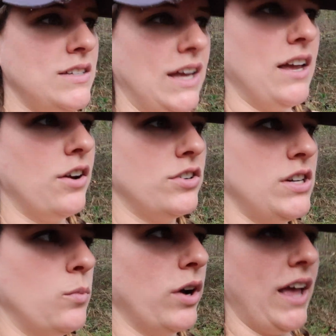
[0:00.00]
taking her
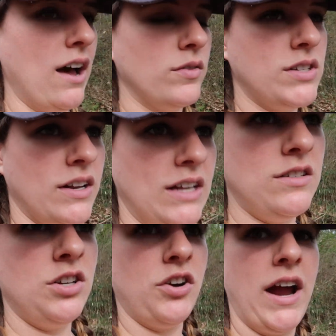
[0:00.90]
gym workouts on
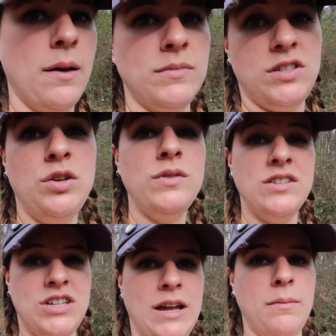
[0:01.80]
Instagram to
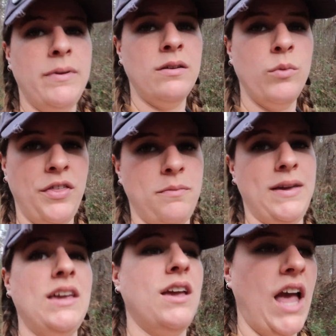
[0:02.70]
the gym with
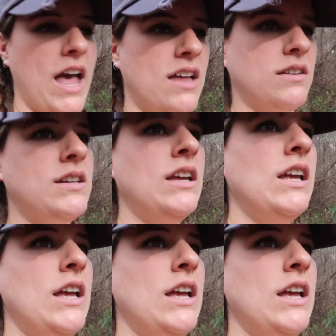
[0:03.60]
me and